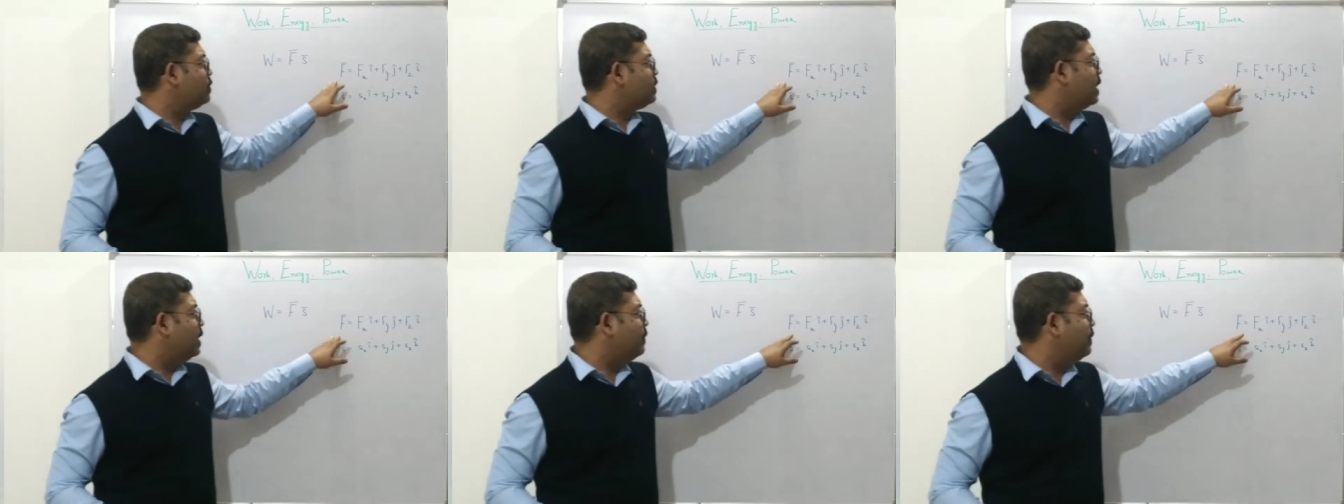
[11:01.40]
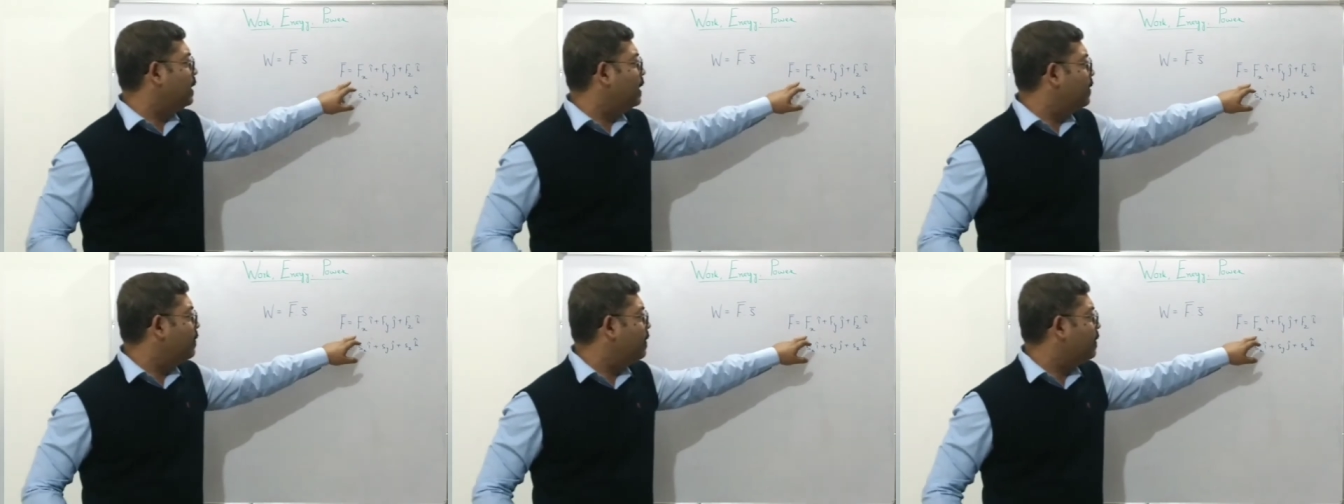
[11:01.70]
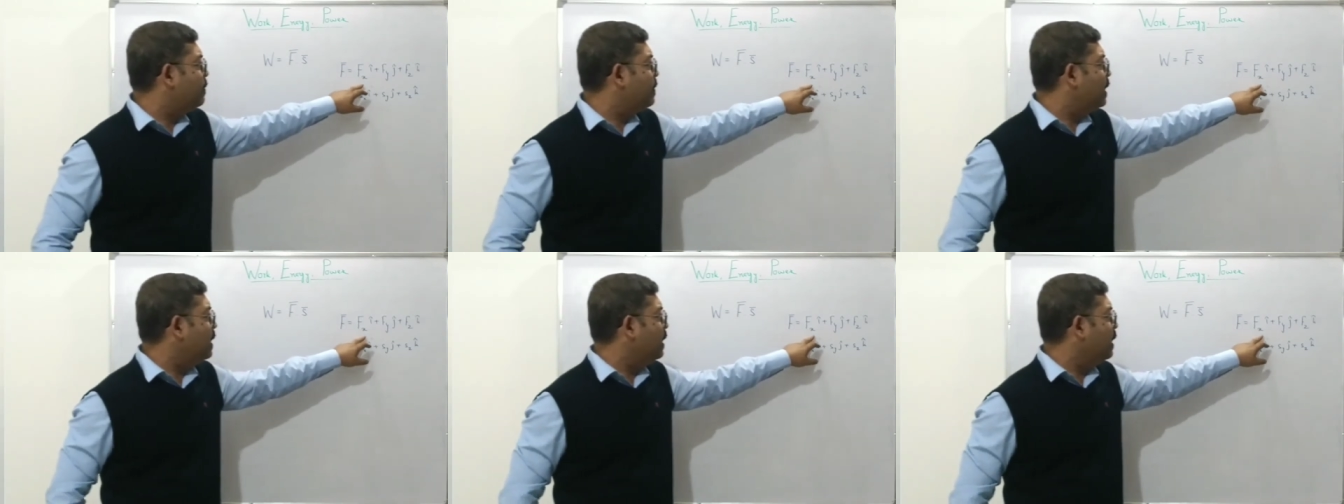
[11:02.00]
can be given
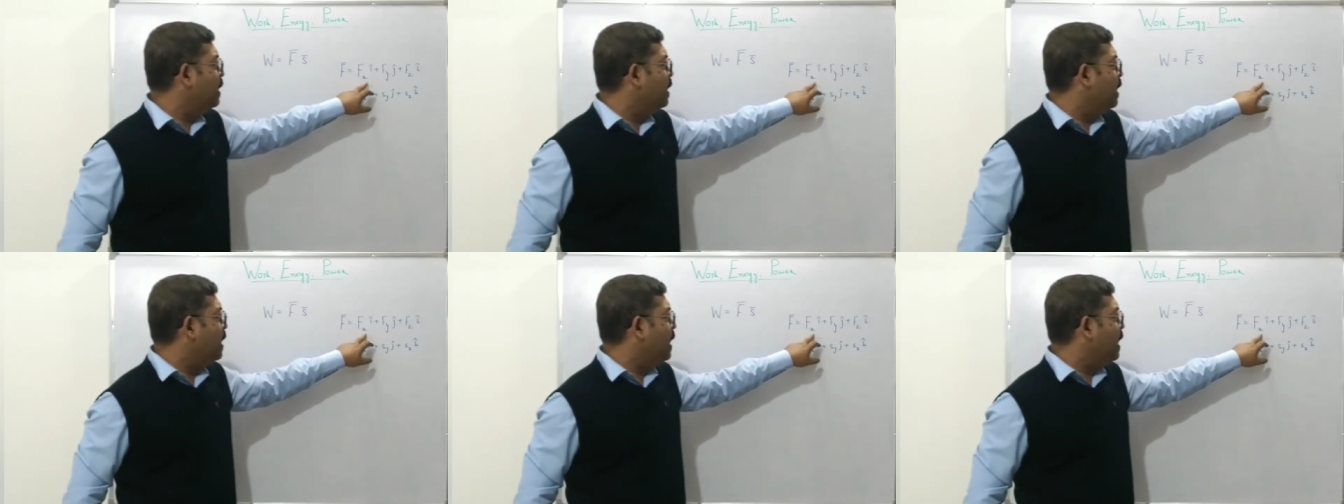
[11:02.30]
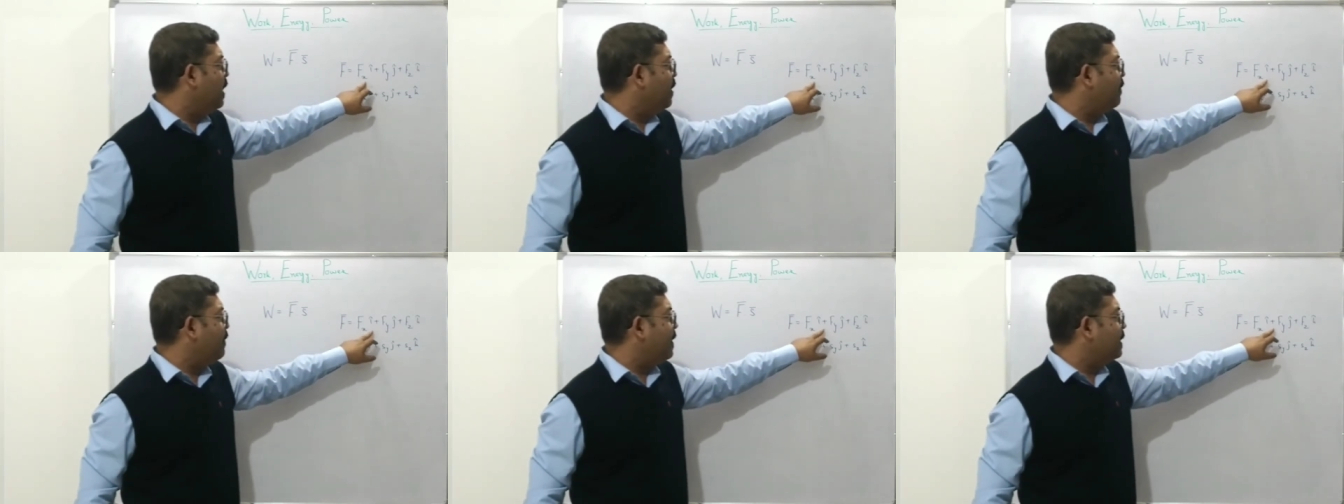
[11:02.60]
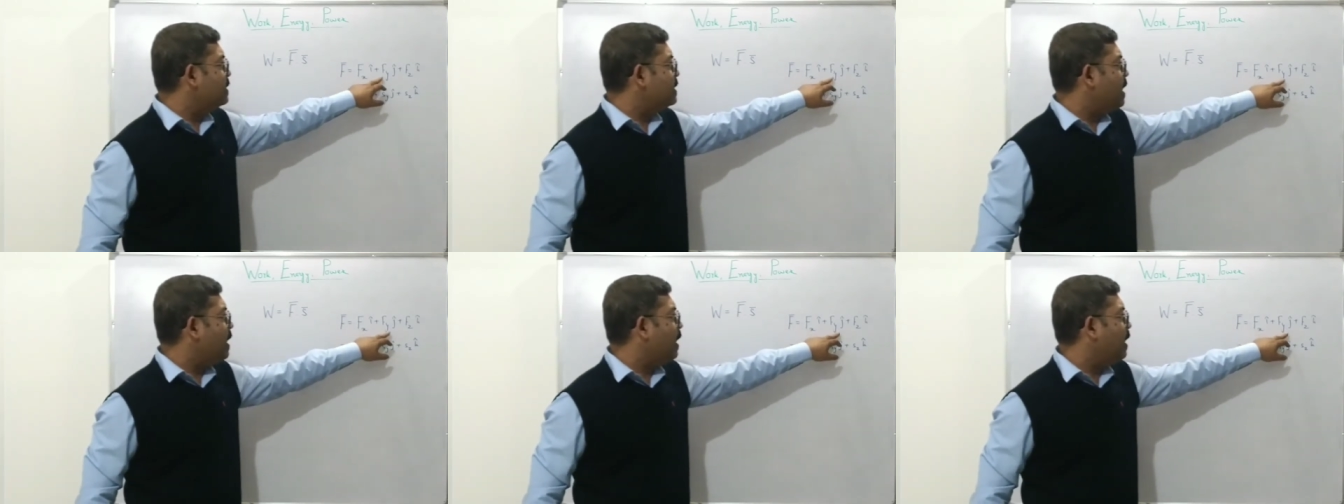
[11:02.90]
by Fx
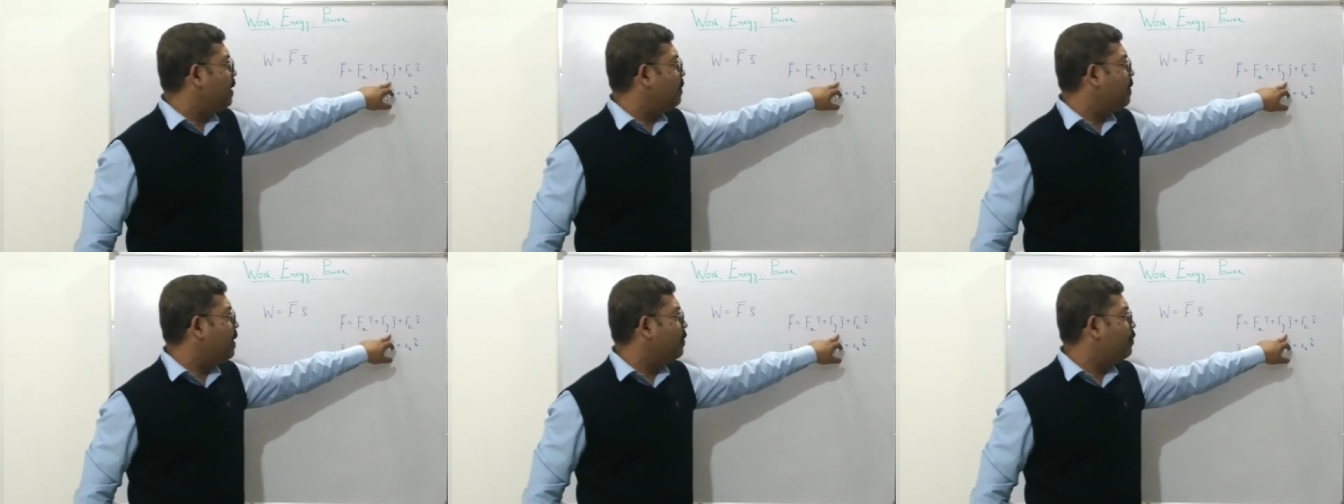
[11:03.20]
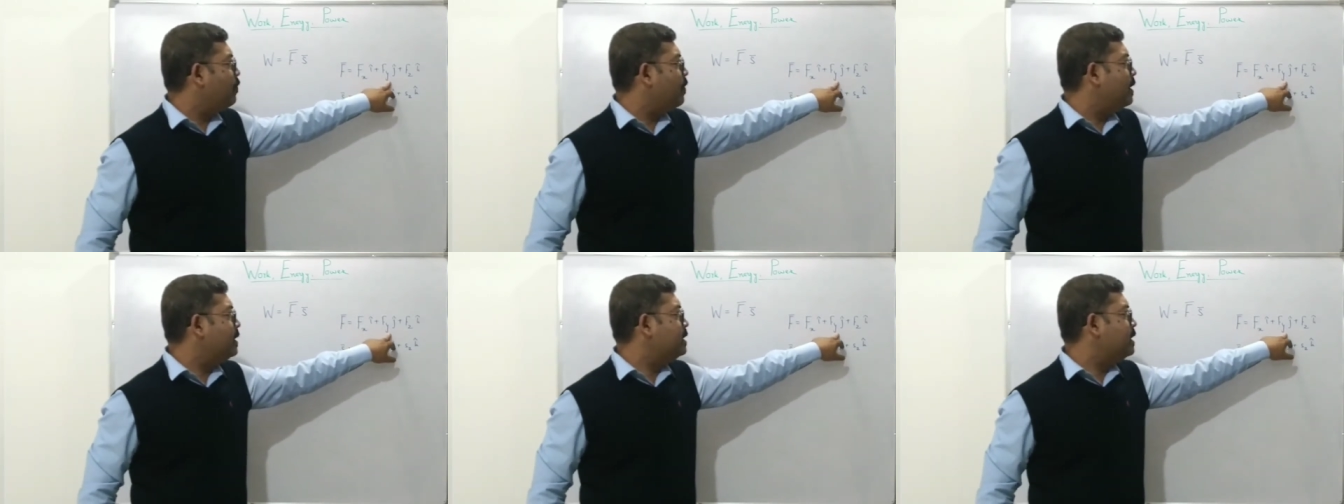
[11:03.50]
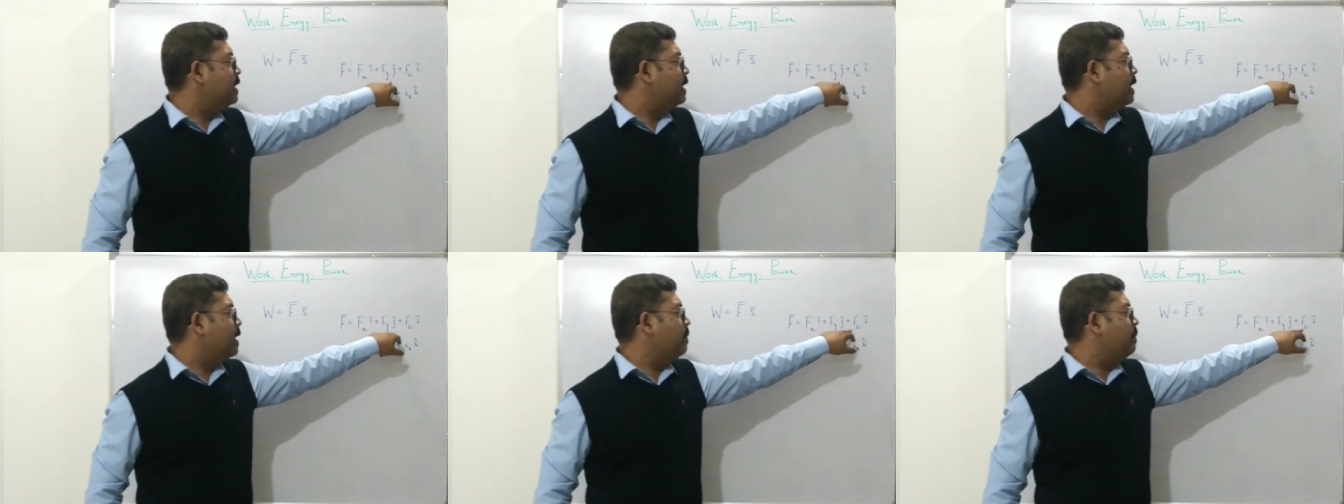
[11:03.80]
I cap, Fy
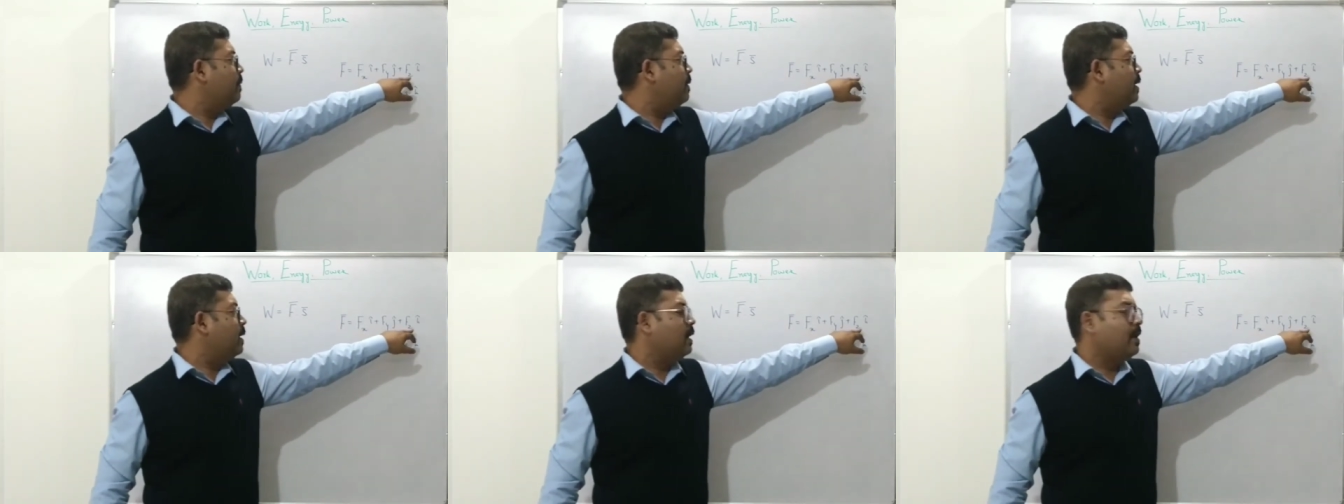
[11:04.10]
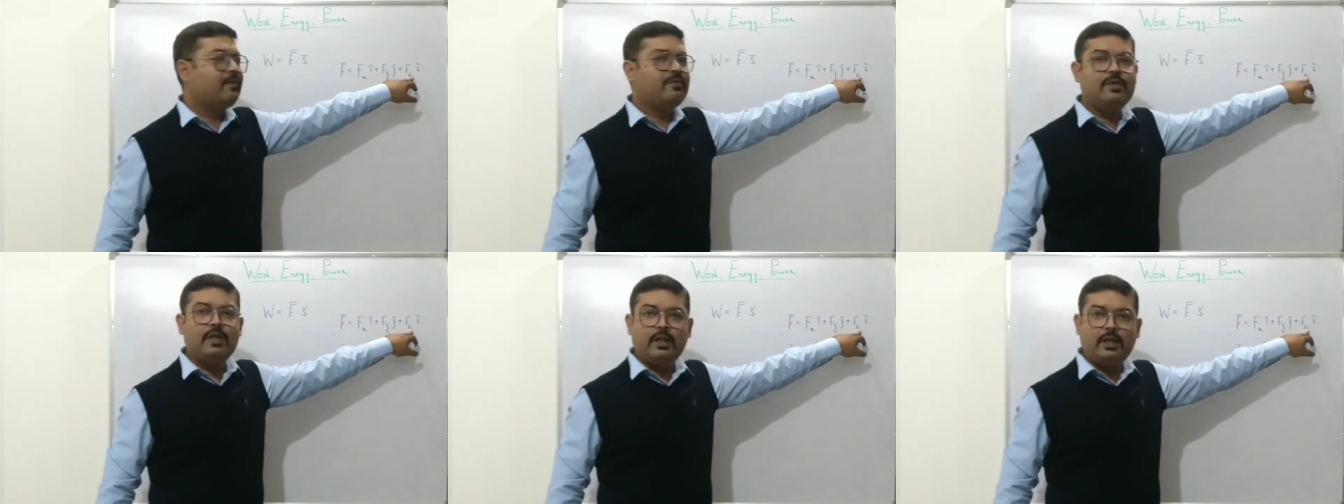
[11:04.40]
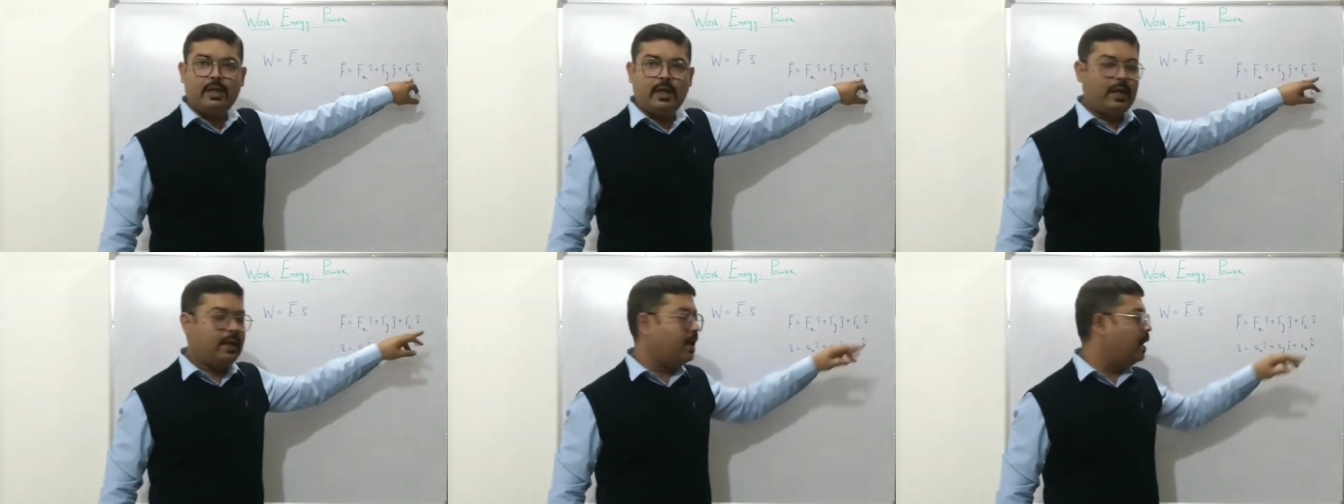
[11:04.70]
j cap and Fz
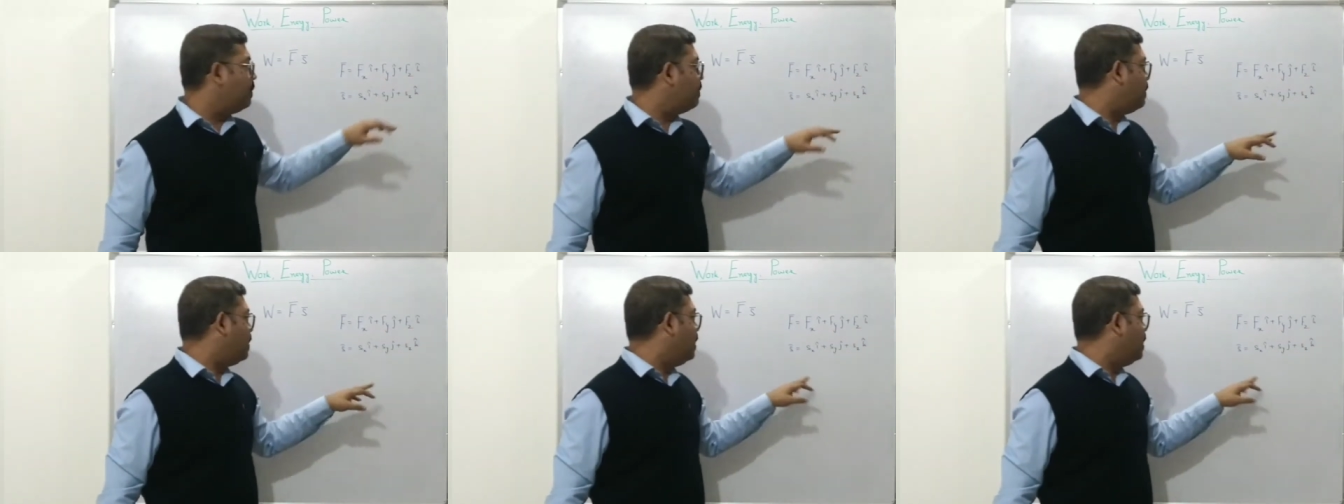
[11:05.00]
k cap,